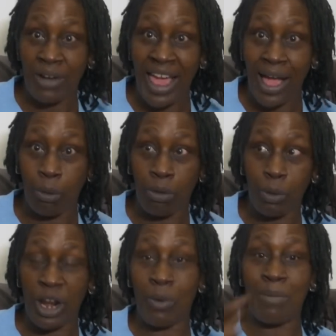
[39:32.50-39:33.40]
now,
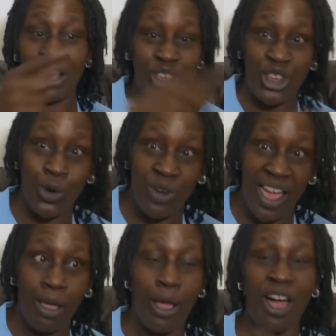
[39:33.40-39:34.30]
when I went back to uni,
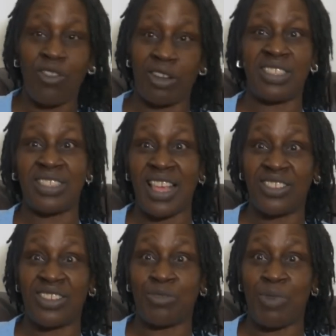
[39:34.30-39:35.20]
I've got
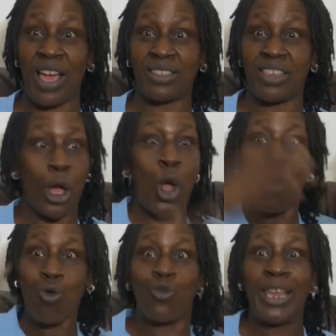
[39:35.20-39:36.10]
dyslexia and dyspraxia,
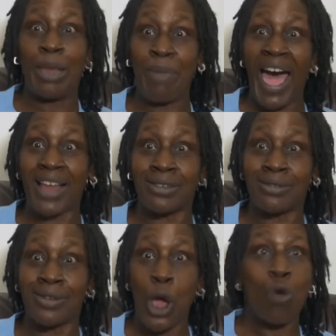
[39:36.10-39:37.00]
really bad,
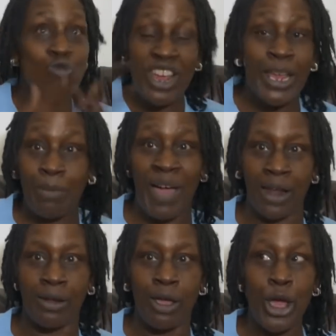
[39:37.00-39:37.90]
really
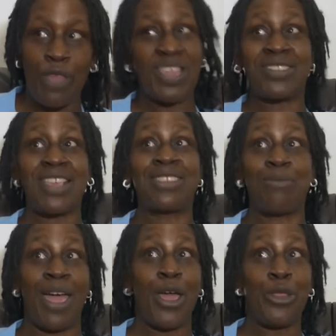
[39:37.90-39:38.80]
bad. And they said
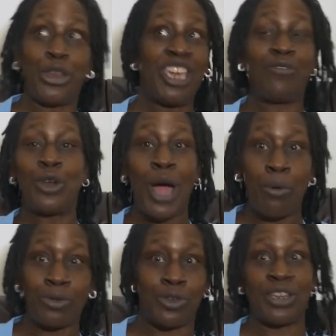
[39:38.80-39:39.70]
to me, they didn't even know I
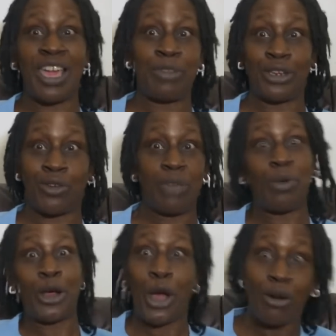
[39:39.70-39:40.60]
was going to get my degree,
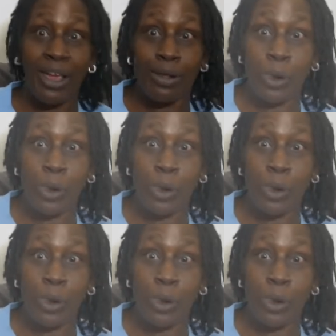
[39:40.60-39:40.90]
but I got it.